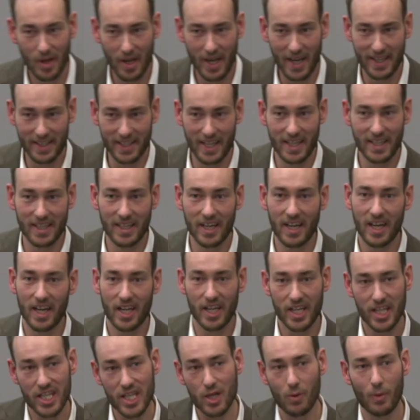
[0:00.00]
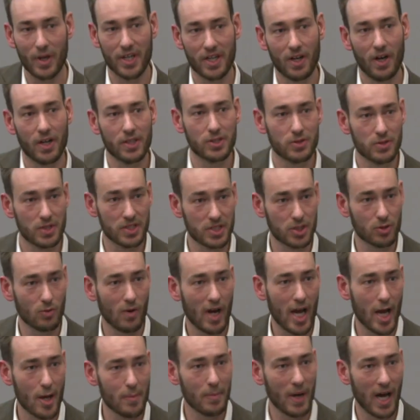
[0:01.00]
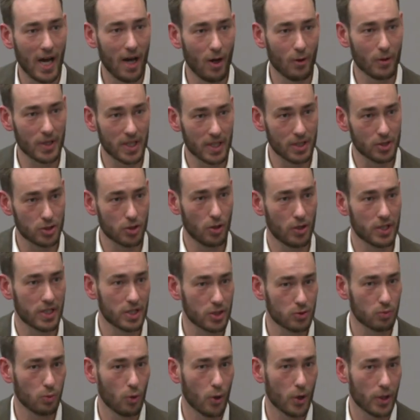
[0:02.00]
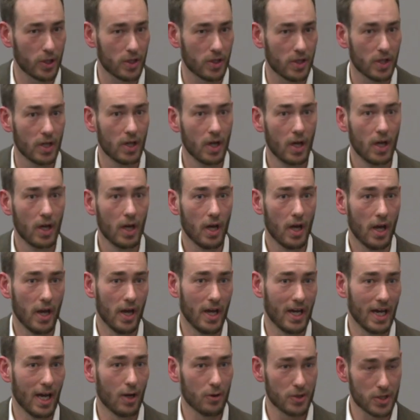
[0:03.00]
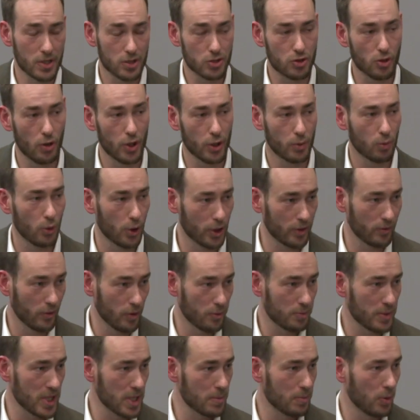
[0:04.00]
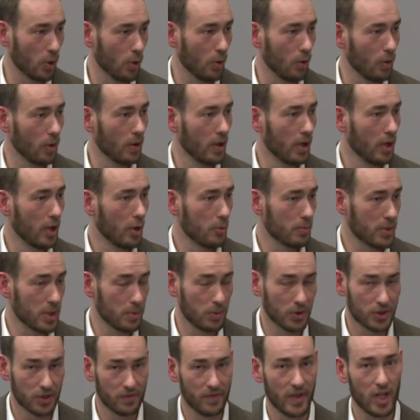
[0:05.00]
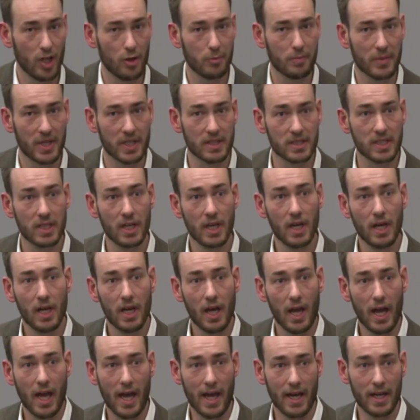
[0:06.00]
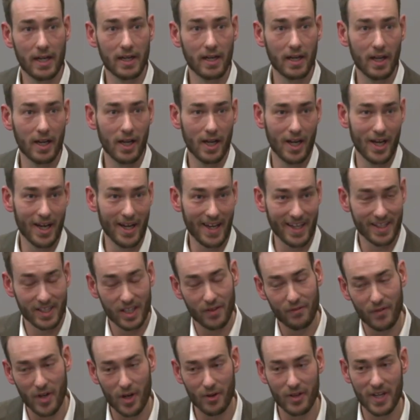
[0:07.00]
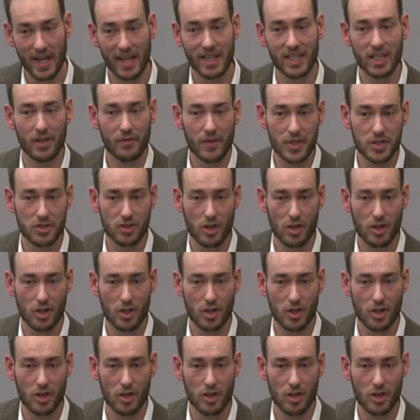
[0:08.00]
And then he went on to describe how he enjoyed his work and how he enjoyed working with people development. And in the very end of his